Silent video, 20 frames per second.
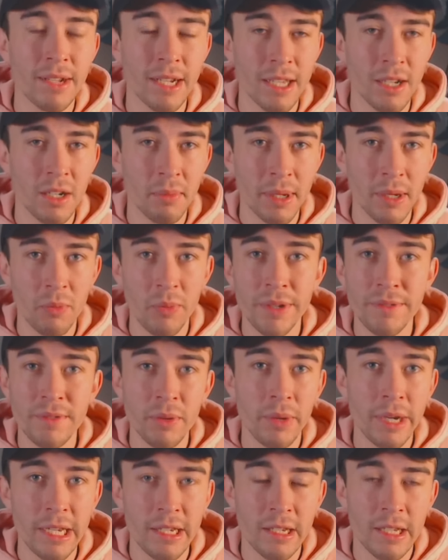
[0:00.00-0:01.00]
a little bit with the
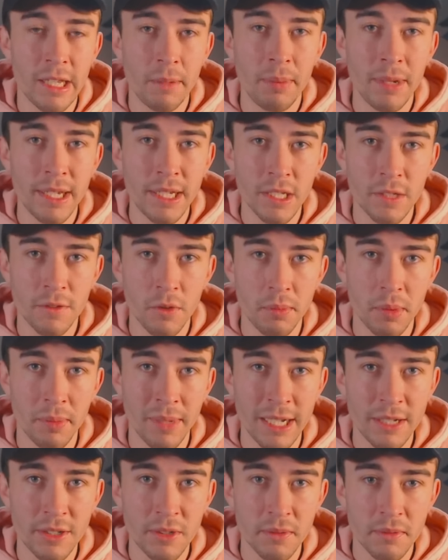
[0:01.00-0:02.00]
way that they played this football
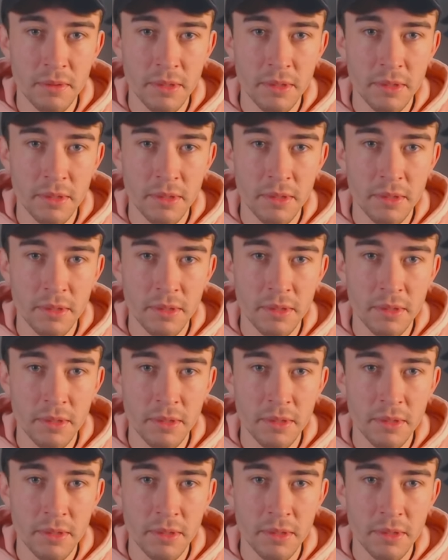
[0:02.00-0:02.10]
match.